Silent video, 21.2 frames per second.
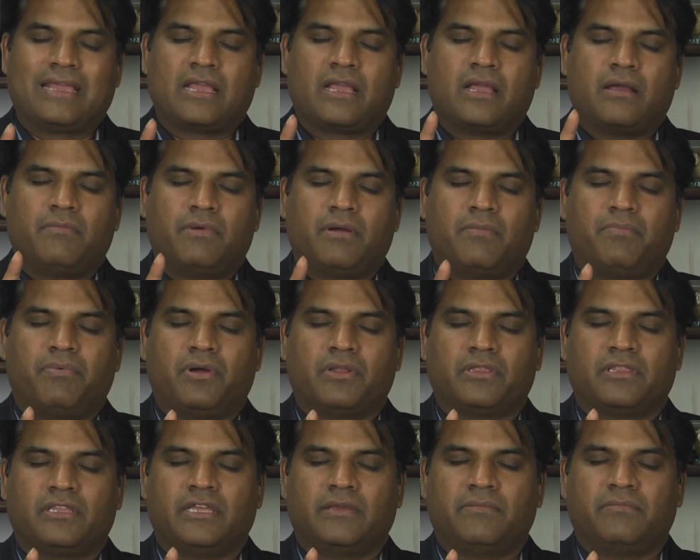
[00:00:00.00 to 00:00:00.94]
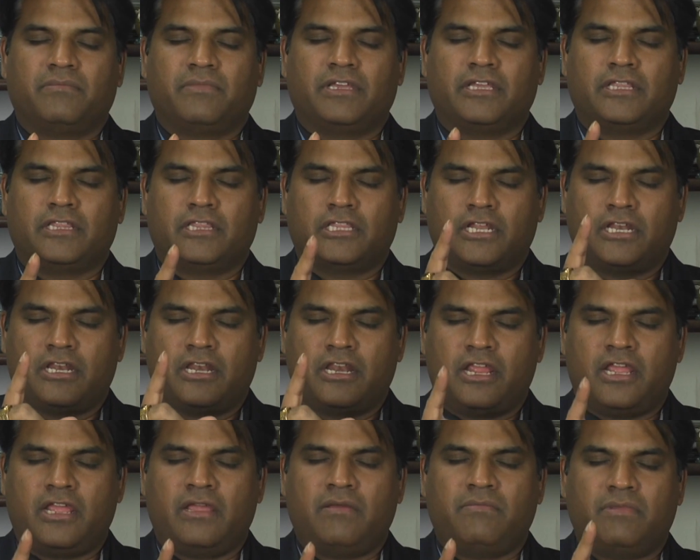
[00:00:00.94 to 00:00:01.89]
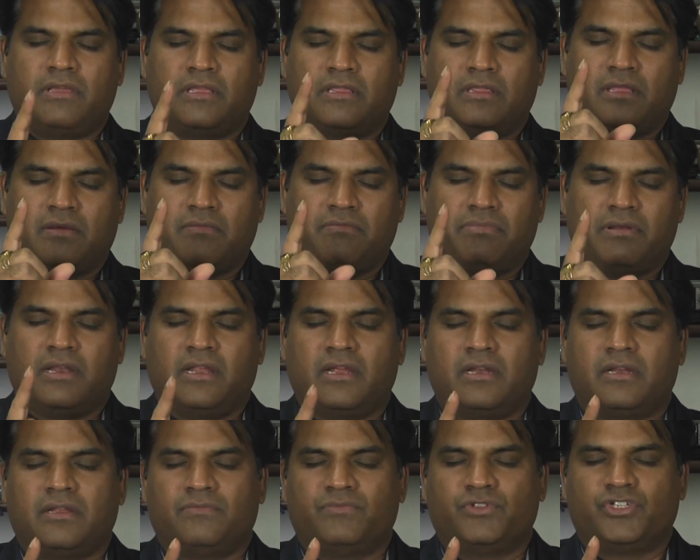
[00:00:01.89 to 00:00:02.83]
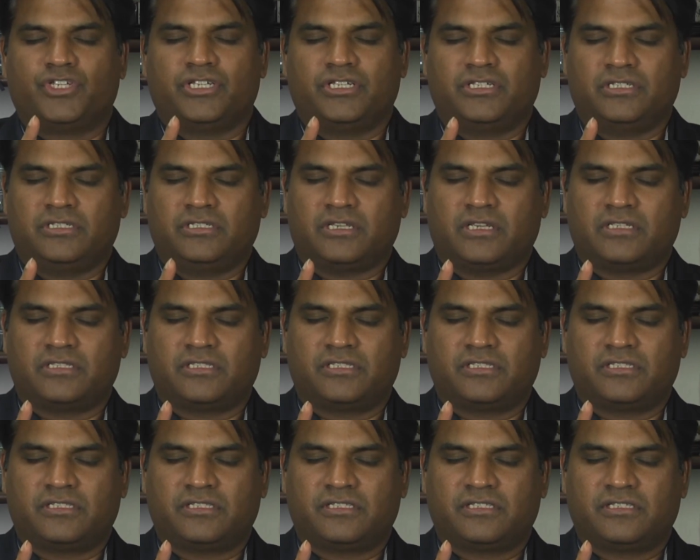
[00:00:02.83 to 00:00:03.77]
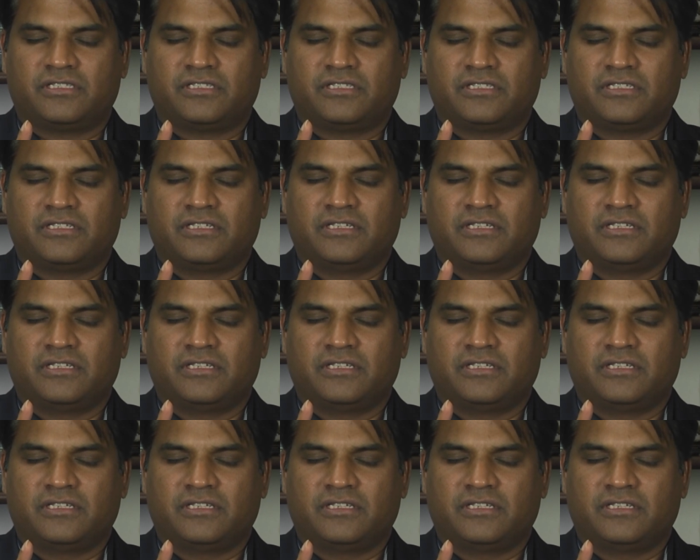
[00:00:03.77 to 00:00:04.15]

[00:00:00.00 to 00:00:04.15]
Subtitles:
come upon them in the name, in the blood of Jesus.